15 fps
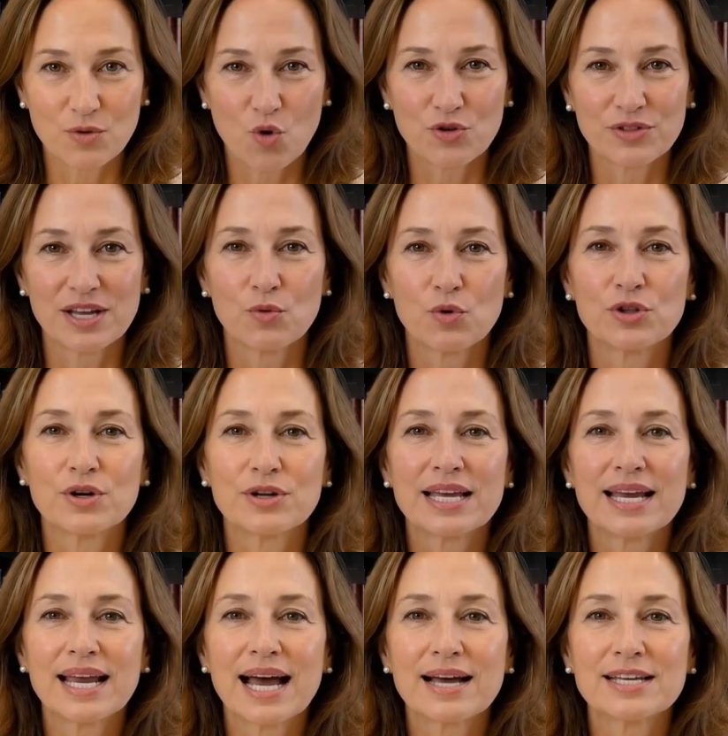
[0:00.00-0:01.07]
what they were
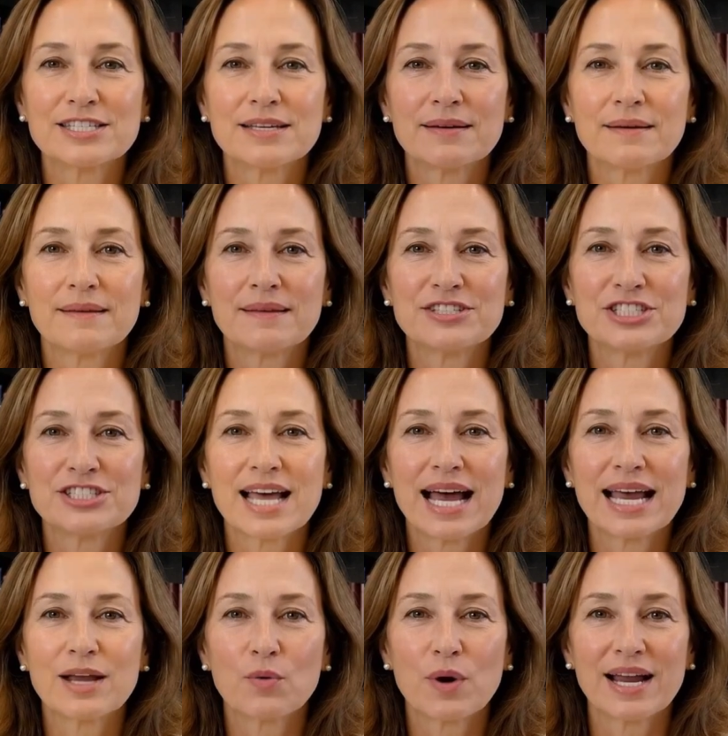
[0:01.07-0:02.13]
looking at.
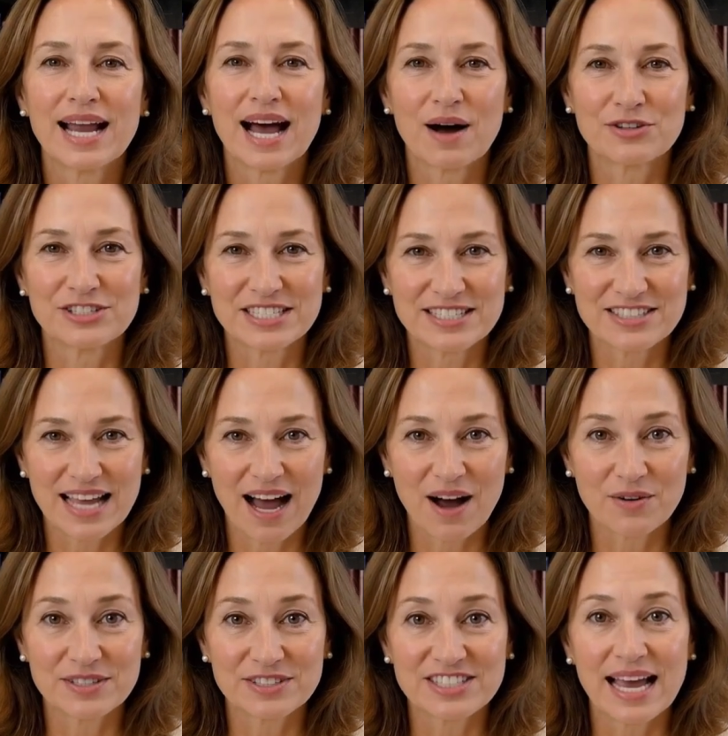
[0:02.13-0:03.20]
Today, we're counting
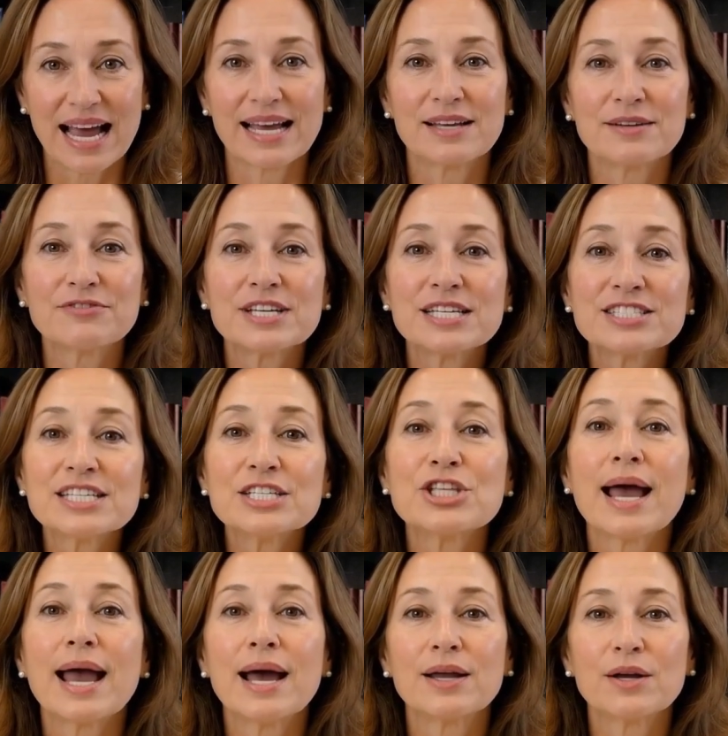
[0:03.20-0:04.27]
down 10 vintage
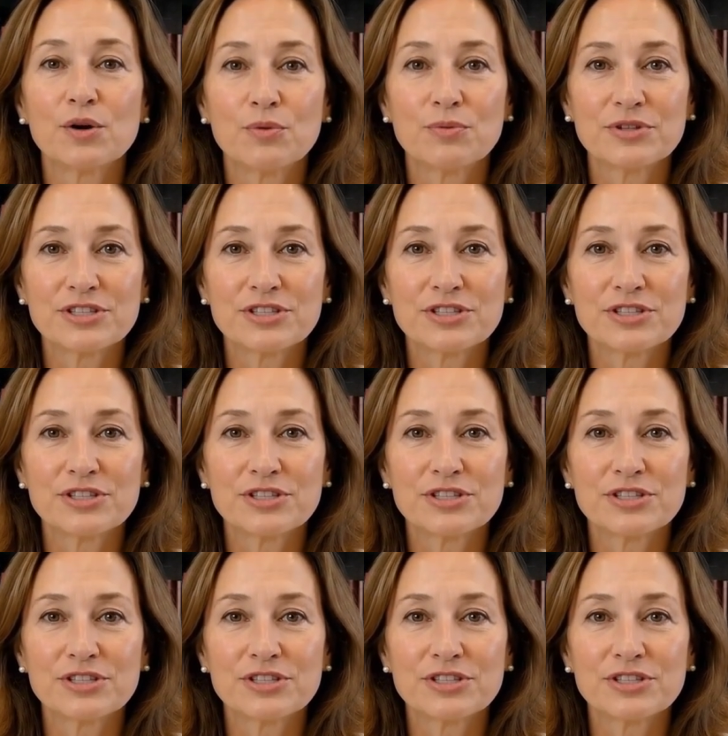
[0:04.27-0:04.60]
heirlooms